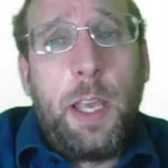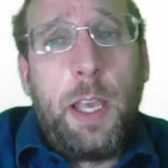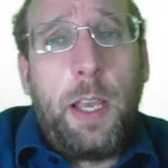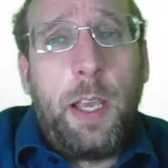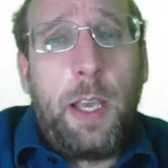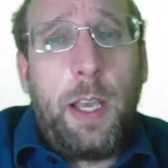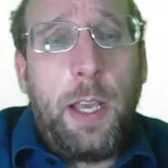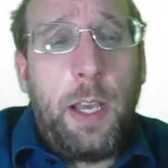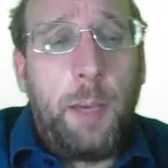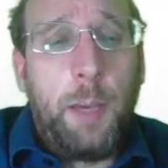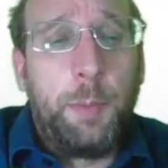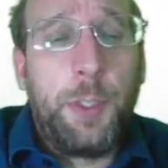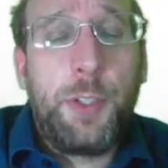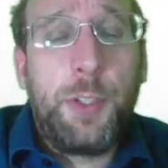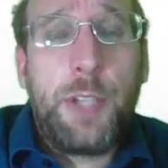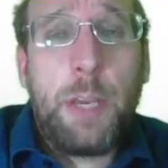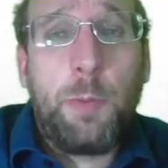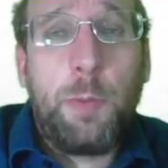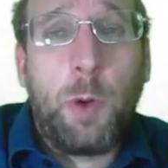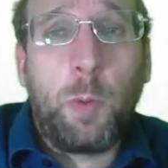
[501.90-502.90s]

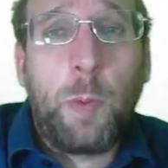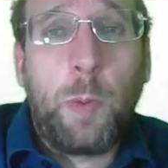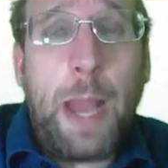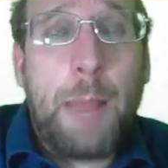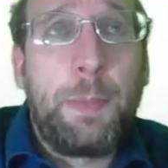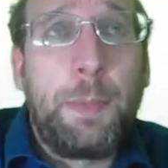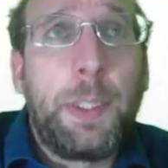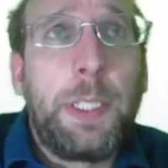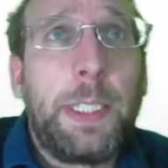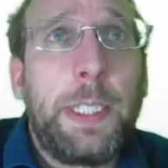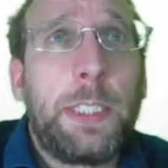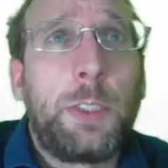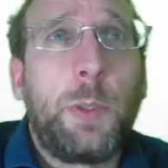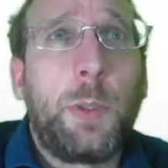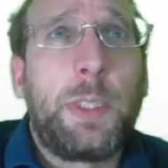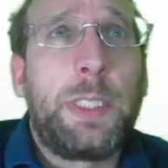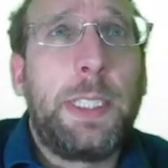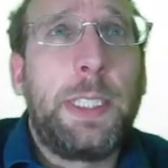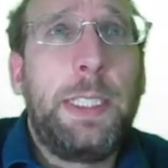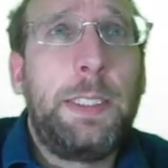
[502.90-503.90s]
mutate more rapidly, so
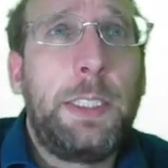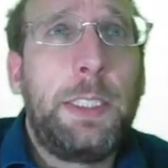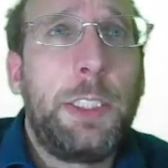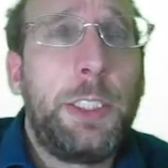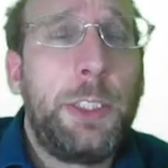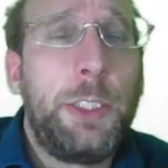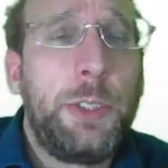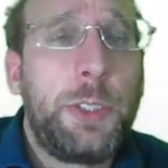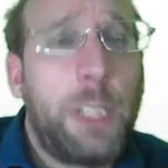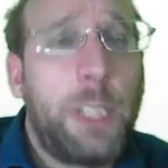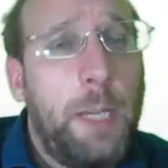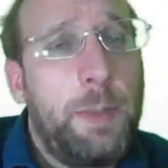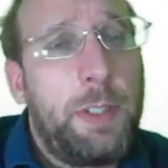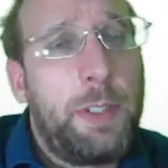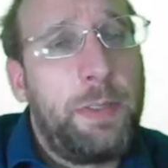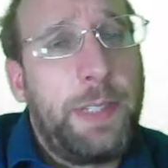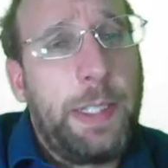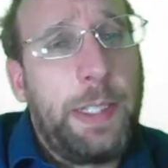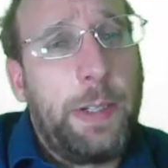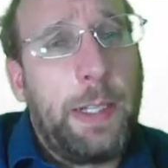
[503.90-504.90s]
it's easy to use them to
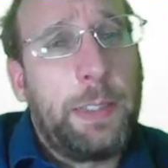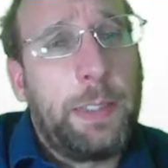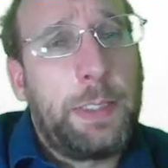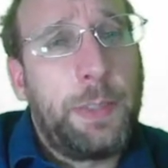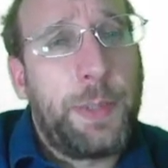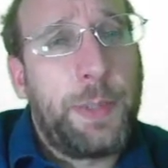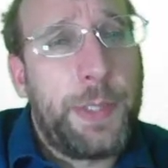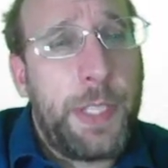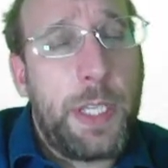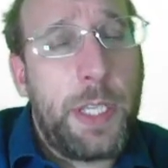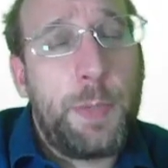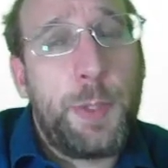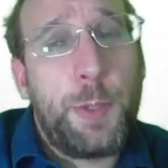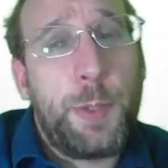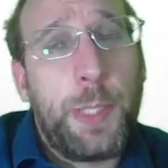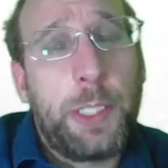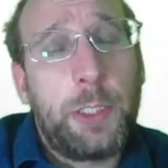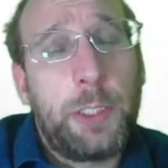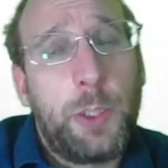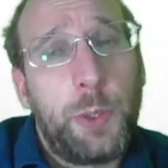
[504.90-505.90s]
figure out differences between
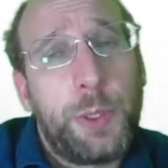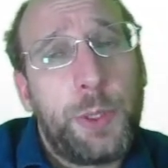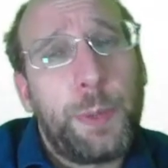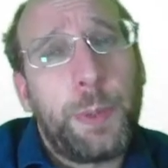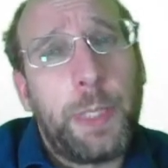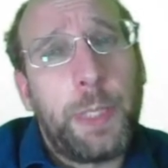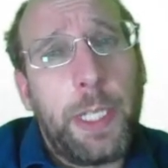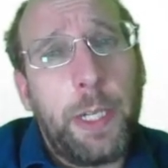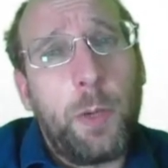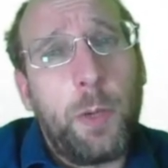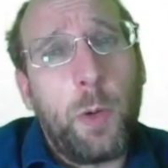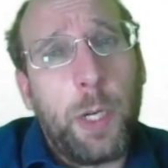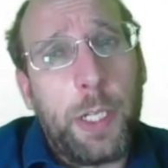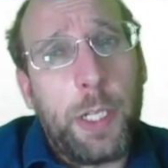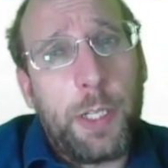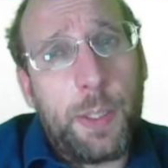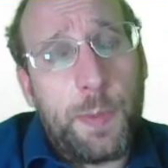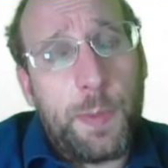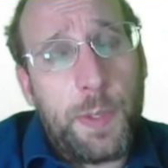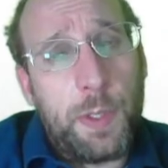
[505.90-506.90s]
closely related
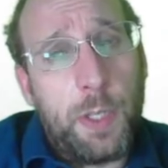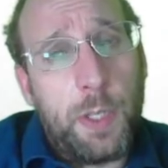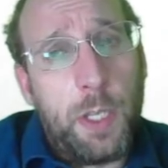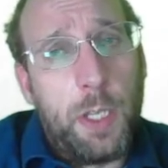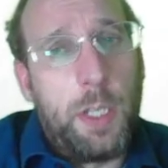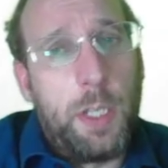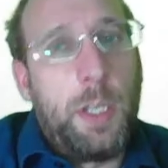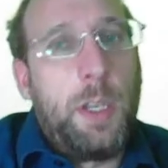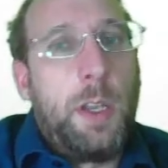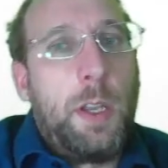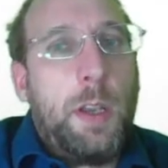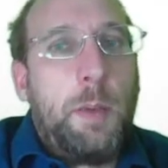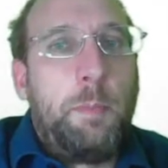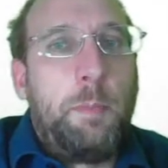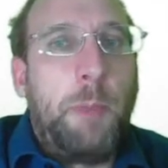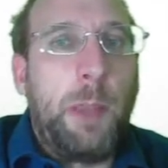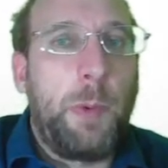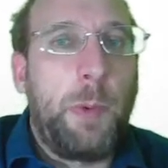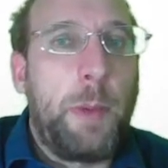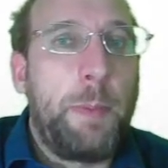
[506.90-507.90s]
organisms. By
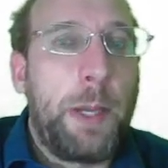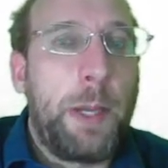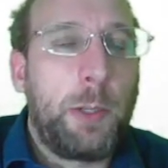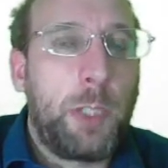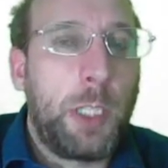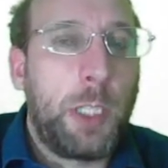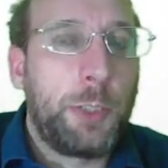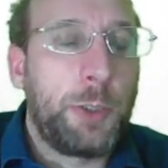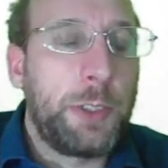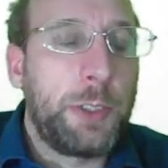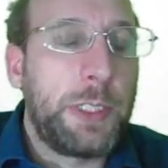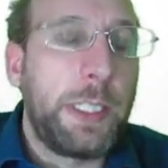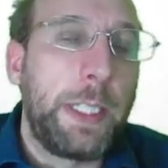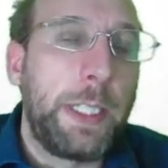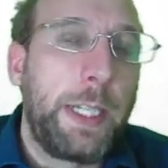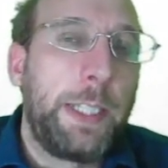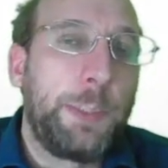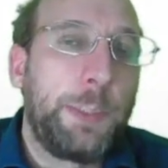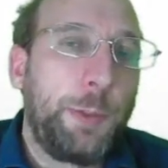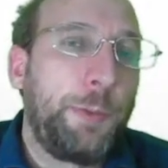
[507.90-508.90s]
the way, mitochondrial DNA
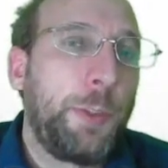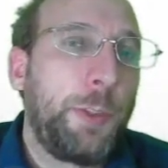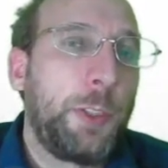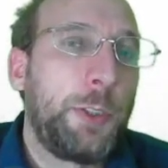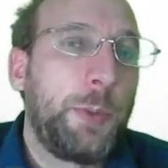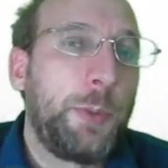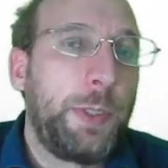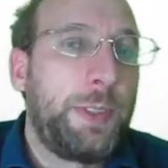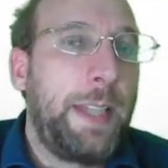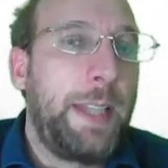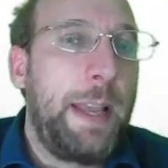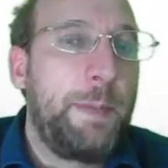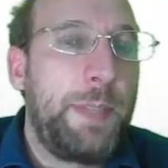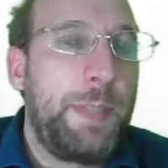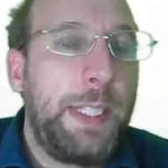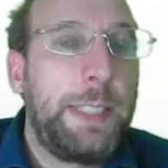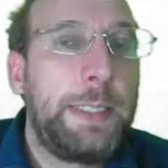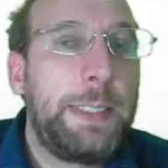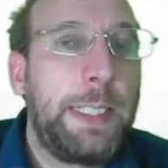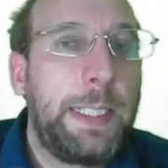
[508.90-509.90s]
is referred to as
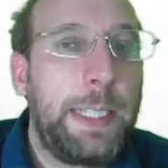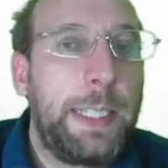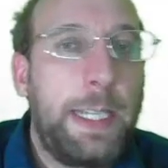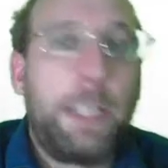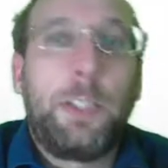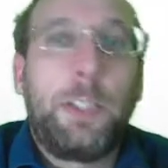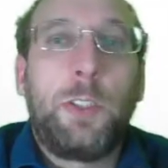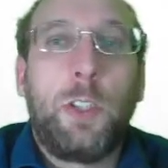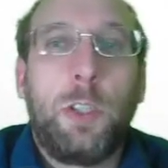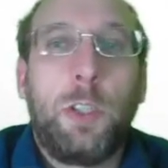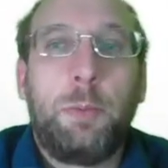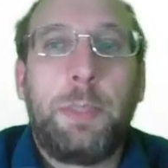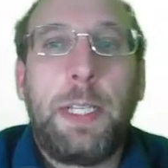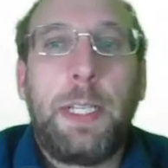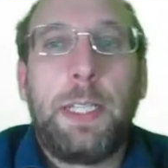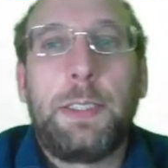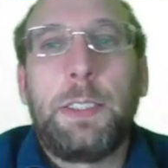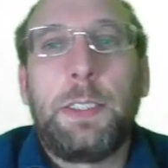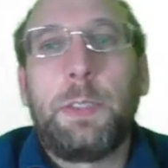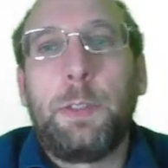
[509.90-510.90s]
mtDNA,
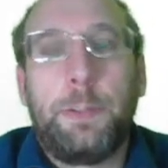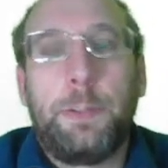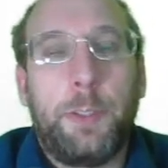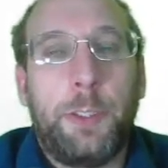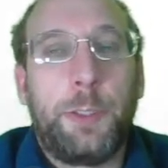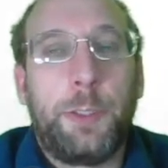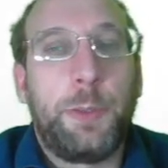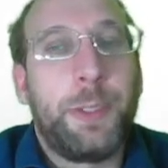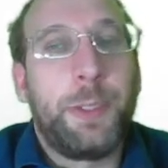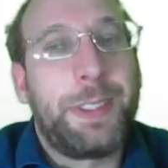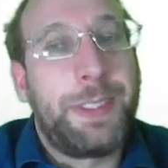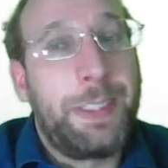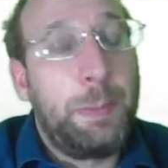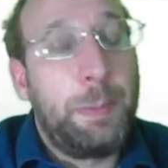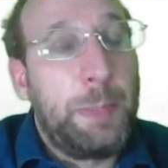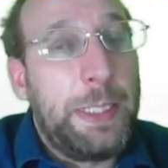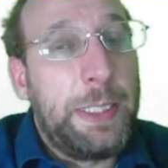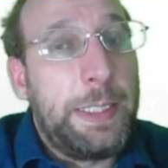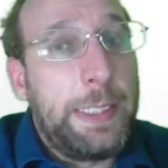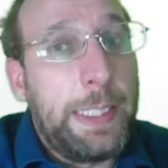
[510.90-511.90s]
chloroplast is referred to as
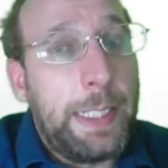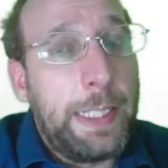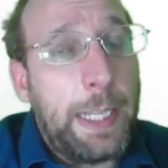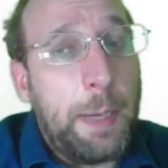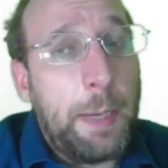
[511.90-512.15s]
cpDNA.